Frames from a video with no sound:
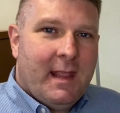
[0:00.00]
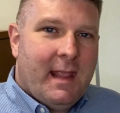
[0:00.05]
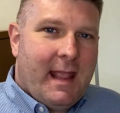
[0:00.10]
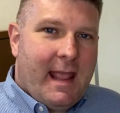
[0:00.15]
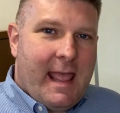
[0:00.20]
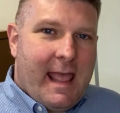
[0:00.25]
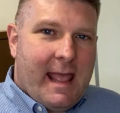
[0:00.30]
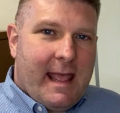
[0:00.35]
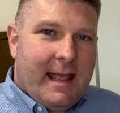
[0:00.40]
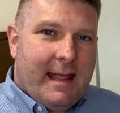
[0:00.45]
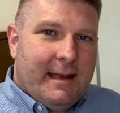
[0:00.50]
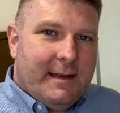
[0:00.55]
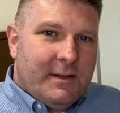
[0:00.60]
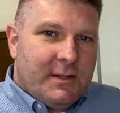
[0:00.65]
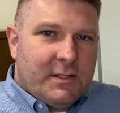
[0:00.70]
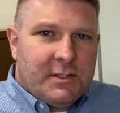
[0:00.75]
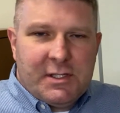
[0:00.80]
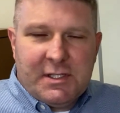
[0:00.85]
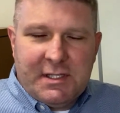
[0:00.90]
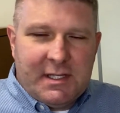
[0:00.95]

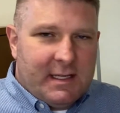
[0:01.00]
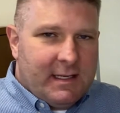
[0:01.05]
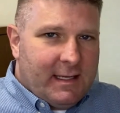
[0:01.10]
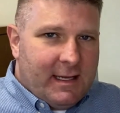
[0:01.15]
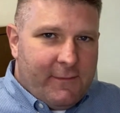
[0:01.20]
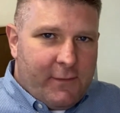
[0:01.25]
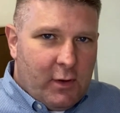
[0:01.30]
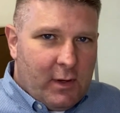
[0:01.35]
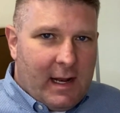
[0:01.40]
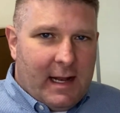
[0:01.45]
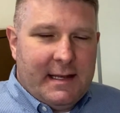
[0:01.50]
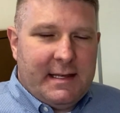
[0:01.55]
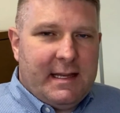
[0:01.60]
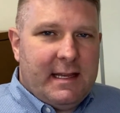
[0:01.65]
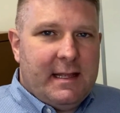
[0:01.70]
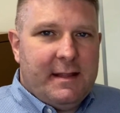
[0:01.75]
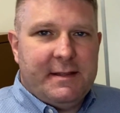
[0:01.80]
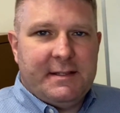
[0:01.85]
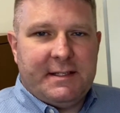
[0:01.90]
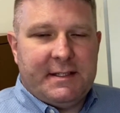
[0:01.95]
And just to give you an
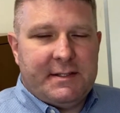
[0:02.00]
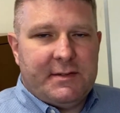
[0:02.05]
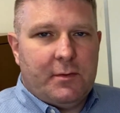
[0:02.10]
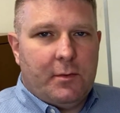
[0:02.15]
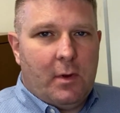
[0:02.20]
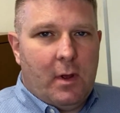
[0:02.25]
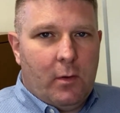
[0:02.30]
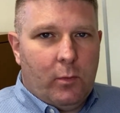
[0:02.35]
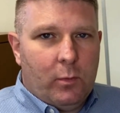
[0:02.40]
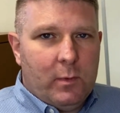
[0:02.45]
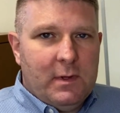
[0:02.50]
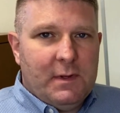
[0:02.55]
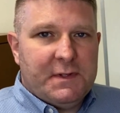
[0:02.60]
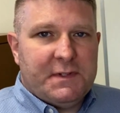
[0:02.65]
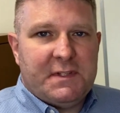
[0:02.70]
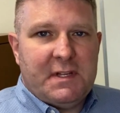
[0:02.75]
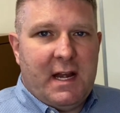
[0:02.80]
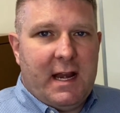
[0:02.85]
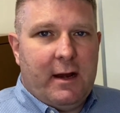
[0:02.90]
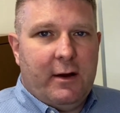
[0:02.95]
idea, this is a real
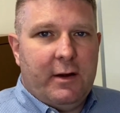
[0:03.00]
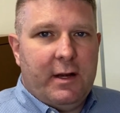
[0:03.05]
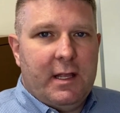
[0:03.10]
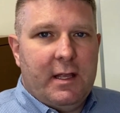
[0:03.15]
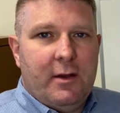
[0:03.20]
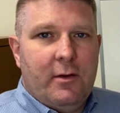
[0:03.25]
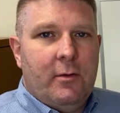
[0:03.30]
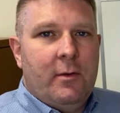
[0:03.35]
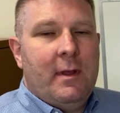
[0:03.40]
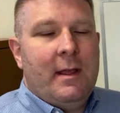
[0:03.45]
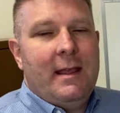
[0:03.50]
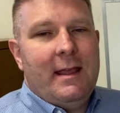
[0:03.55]
scenario.